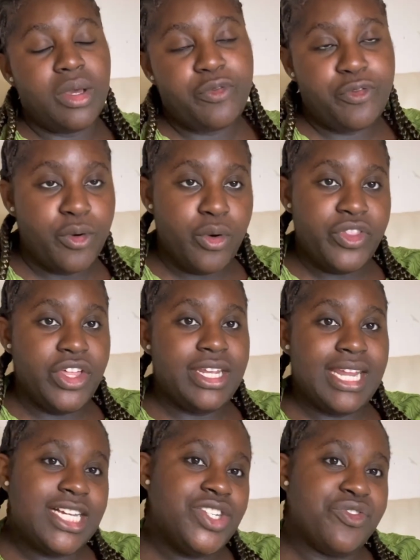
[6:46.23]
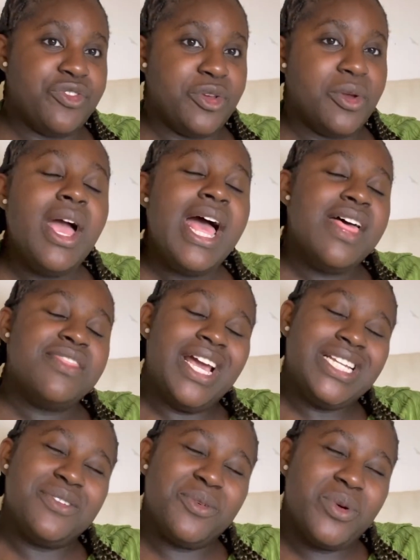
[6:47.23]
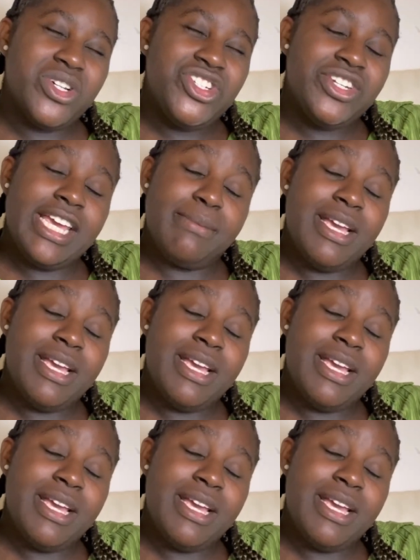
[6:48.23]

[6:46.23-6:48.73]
for the next review. Thanks for watching.